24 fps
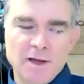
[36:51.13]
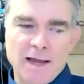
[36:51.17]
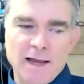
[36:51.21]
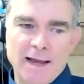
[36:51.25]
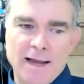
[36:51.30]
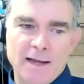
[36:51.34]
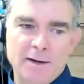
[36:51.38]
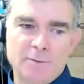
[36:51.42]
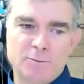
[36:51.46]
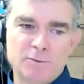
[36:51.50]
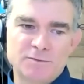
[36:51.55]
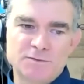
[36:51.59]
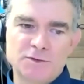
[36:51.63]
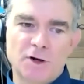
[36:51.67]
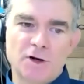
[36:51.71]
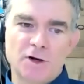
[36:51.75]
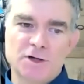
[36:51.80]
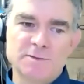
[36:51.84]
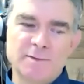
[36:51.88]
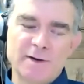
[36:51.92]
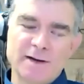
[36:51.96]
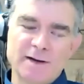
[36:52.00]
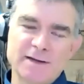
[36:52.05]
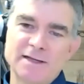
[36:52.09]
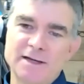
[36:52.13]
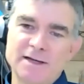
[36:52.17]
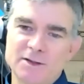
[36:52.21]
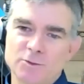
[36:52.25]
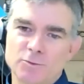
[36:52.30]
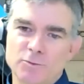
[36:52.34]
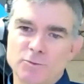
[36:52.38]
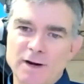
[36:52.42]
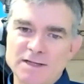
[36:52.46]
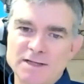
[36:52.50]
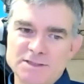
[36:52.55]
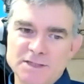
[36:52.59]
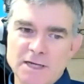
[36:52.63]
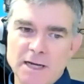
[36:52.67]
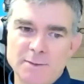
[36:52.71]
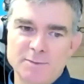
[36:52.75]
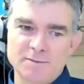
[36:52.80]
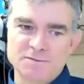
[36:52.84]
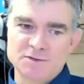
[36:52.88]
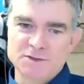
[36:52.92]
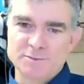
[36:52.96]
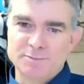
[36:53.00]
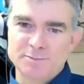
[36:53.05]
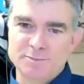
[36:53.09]
And we've talked about getting the right type
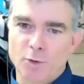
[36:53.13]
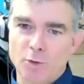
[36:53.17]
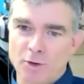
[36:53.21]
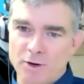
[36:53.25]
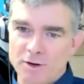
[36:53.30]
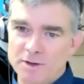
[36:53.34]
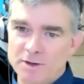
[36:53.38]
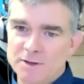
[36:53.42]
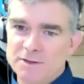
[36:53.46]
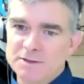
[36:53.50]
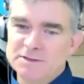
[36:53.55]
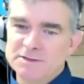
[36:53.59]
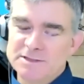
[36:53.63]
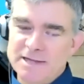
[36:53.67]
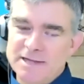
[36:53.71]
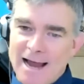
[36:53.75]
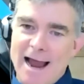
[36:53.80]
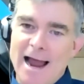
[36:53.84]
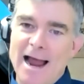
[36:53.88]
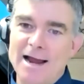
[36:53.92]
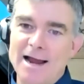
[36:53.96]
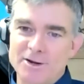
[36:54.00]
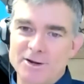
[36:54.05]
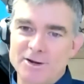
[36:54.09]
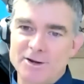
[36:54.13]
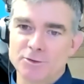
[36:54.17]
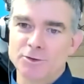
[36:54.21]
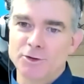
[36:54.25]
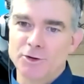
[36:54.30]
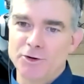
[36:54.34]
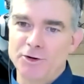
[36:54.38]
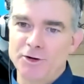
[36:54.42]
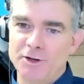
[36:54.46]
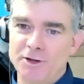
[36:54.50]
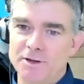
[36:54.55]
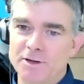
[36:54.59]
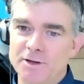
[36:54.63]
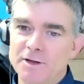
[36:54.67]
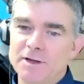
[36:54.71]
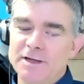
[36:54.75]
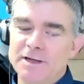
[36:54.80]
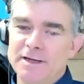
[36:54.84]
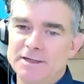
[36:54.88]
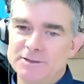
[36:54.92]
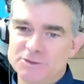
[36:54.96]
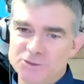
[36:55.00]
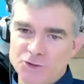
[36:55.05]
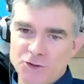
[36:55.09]
of support to hack your learning
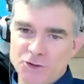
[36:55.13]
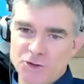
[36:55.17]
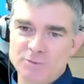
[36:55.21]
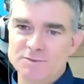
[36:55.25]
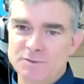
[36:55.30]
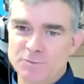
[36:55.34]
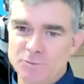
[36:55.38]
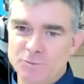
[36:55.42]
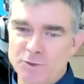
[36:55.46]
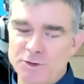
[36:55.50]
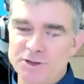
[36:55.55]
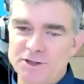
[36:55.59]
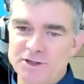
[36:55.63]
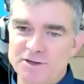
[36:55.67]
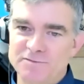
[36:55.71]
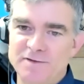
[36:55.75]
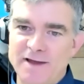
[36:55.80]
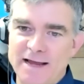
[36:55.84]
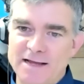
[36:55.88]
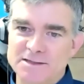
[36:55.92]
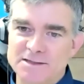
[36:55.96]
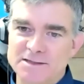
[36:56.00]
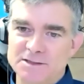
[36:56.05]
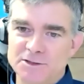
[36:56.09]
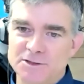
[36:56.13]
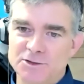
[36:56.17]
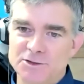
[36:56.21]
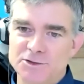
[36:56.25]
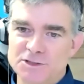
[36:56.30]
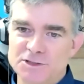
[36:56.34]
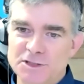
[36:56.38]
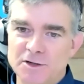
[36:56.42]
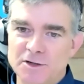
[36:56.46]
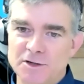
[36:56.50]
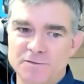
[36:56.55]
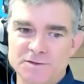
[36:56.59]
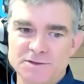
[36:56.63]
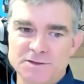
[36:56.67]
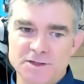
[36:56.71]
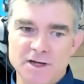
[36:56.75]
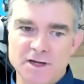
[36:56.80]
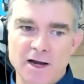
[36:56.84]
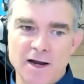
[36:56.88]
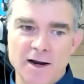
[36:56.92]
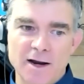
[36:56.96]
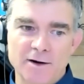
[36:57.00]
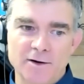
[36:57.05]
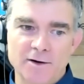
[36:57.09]
in terms of really advancing yourself as a
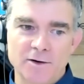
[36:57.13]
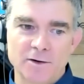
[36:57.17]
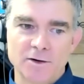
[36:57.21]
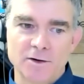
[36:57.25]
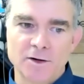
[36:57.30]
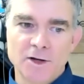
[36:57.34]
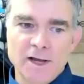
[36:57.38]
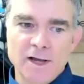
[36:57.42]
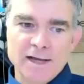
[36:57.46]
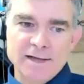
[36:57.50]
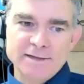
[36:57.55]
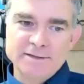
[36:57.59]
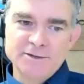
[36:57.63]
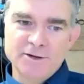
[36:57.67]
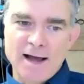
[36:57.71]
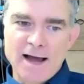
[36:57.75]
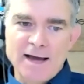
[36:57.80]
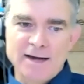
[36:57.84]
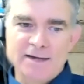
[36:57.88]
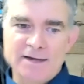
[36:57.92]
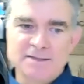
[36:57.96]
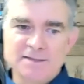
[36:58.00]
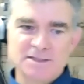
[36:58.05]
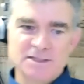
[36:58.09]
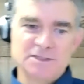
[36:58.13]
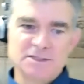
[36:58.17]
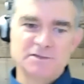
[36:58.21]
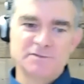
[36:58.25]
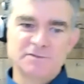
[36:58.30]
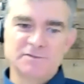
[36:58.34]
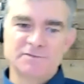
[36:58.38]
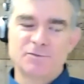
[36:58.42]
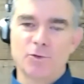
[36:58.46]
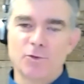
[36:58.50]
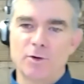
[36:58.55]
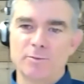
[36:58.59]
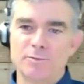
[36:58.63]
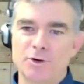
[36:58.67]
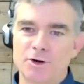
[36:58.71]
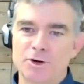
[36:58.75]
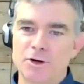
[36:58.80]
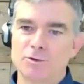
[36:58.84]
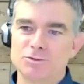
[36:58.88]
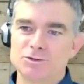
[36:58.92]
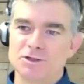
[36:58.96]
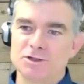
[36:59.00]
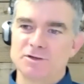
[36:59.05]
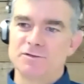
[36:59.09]
kayaker. How does this inform your
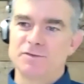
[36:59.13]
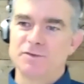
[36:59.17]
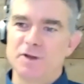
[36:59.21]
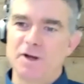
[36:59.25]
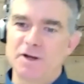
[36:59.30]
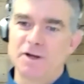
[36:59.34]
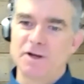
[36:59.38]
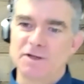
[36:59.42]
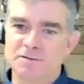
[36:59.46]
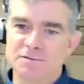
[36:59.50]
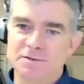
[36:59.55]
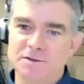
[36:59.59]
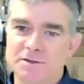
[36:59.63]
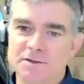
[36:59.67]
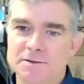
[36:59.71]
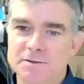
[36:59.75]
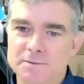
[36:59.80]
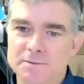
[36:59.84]
coaching philosophy?